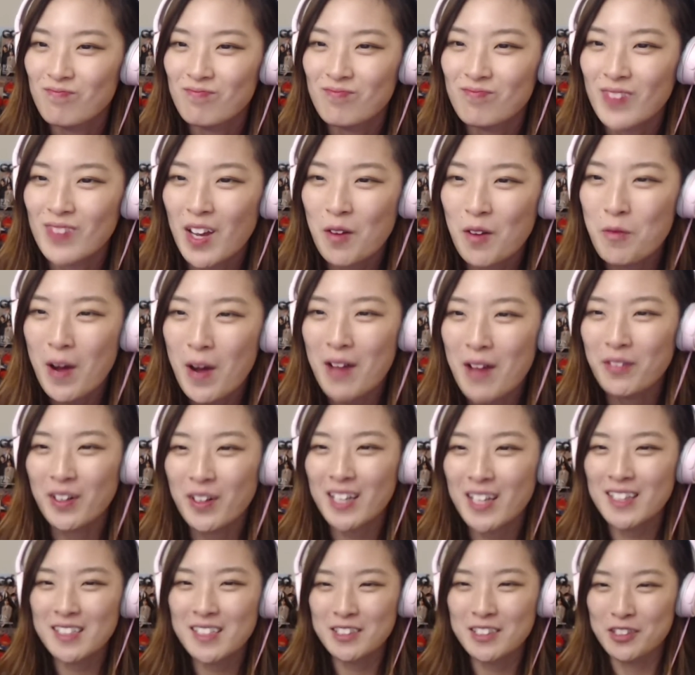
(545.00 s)
Oh, wow. Look at
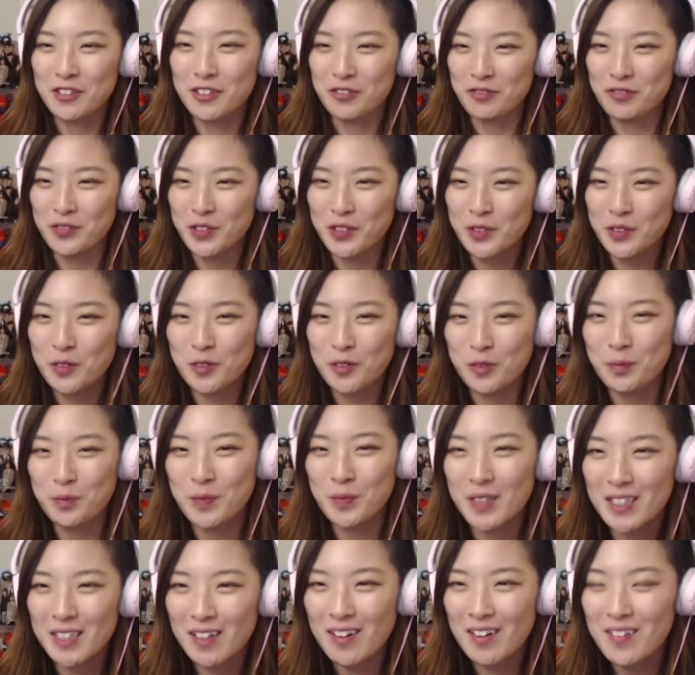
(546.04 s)
this group.
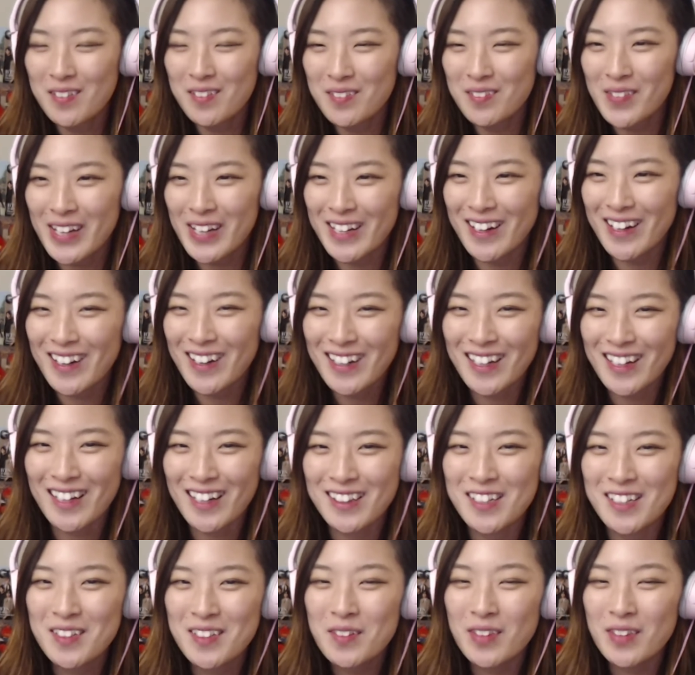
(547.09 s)
Oh, my God. Do
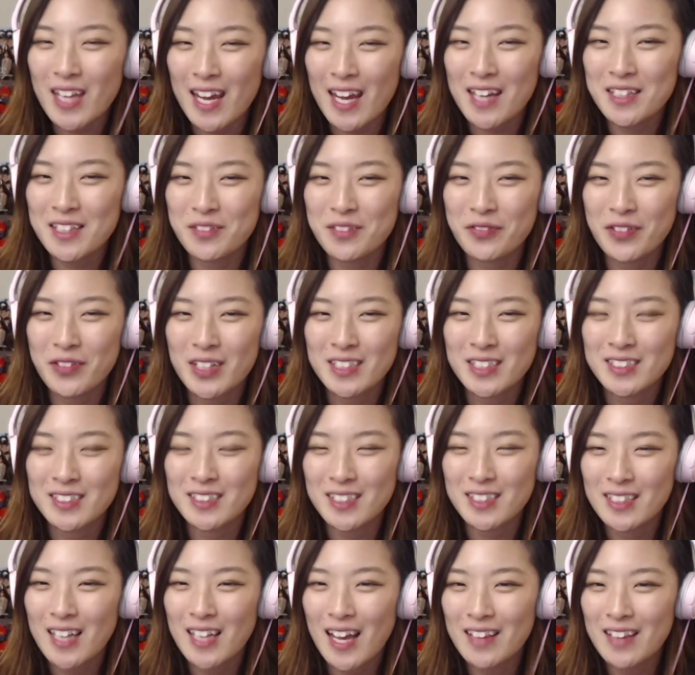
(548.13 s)
you know the 8's voice?
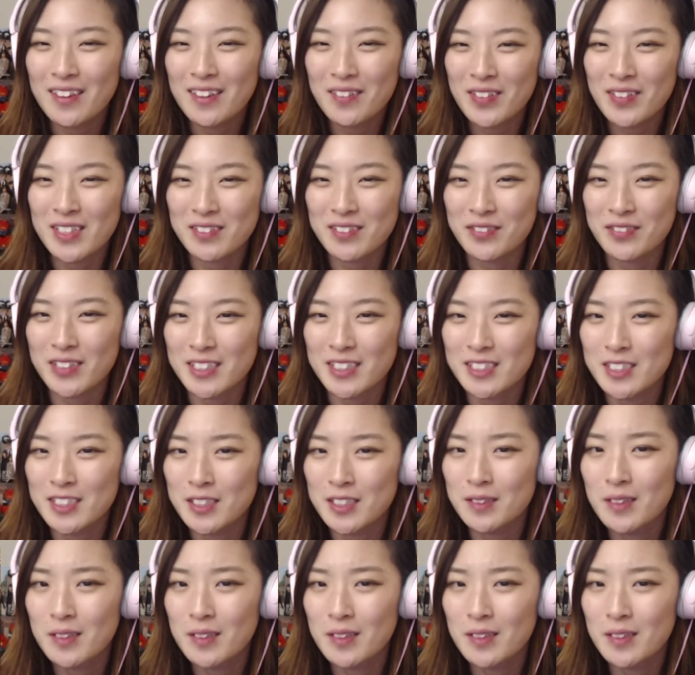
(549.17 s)
I love his voice, too.